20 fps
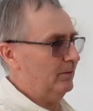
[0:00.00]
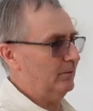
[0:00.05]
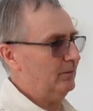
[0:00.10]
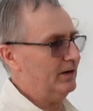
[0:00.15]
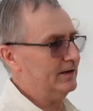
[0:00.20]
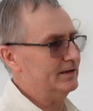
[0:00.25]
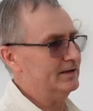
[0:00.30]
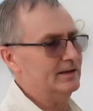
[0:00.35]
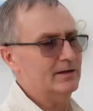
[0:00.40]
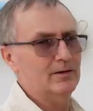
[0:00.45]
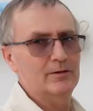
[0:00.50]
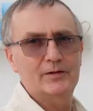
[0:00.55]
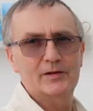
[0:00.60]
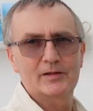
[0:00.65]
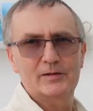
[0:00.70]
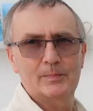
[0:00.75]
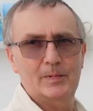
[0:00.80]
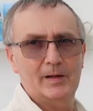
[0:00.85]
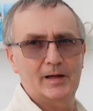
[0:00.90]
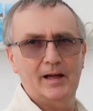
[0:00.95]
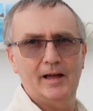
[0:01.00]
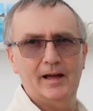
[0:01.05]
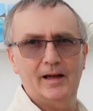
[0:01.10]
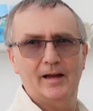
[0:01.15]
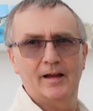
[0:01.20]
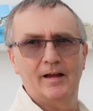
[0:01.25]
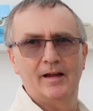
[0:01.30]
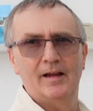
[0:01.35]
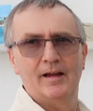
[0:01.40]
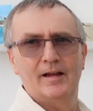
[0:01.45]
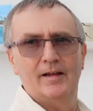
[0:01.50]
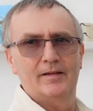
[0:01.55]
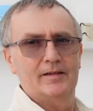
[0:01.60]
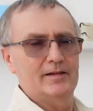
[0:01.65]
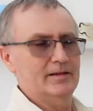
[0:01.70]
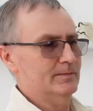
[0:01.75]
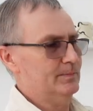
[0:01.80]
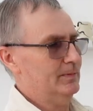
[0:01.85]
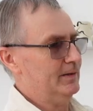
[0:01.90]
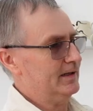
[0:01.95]
Resting on this bit here,
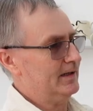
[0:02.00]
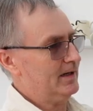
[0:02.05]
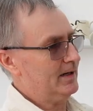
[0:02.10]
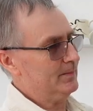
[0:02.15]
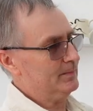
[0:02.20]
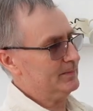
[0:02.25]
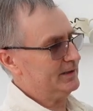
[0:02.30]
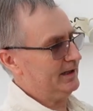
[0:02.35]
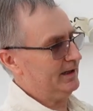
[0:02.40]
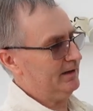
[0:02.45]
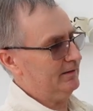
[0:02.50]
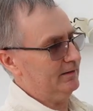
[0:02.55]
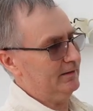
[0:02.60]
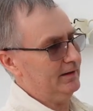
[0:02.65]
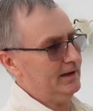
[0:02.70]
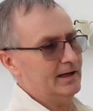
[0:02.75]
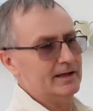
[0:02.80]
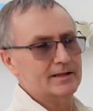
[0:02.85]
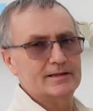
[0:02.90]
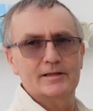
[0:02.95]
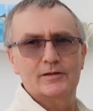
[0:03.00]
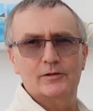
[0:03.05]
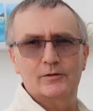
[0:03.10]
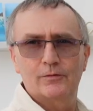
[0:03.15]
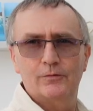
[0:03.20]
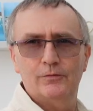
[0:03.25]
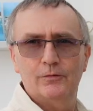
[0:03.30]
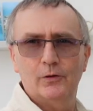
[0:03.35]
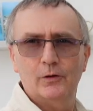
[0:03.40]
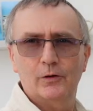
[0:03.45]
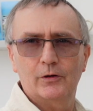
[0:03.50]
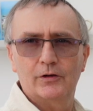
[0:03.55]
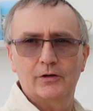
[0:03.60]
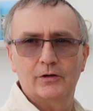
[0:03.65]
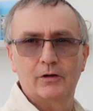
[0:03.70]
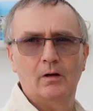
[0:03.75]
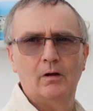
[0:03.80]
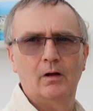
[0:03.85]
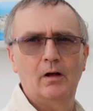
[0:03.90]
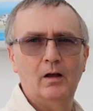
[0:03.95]
this bit comes out and acts as a foot,
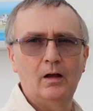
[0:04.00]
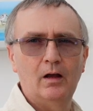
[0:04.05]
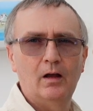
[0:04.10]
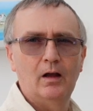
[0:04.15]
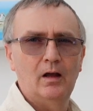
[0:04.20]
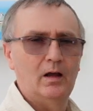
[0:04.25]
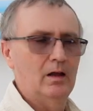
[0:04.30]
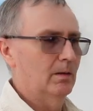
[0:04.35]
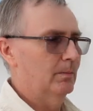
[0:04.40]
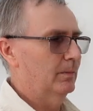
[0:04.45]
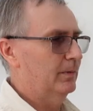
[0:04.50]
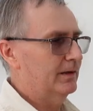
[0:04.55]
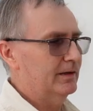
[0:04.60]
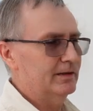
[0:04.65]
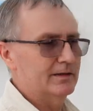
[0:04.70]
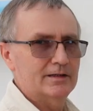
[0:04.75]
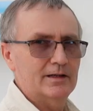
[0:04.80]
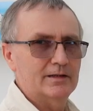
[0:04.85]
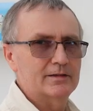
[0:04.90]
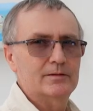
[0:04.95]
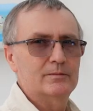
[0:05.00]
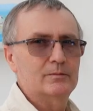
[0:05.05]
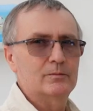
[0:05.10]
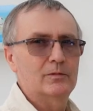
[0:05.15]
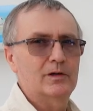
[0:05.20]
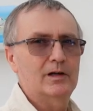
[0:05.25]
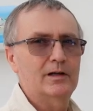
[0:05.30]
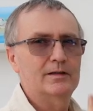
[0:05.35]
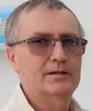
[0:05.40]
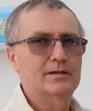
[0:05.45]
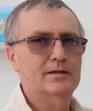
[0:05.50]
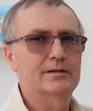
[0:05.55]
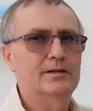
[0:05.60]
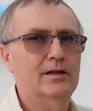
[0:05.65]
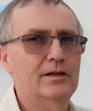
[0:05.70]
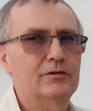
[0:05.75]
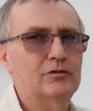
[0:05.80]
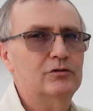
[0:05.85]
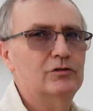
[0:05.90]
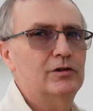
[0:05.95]
but it doesn't when it's a
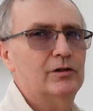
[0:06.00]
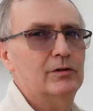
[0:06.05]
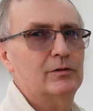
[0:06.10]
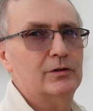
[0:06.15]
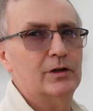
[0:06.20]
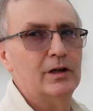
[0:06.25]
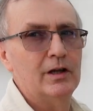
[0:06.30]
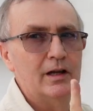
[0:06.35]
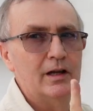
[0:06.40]
sun shield.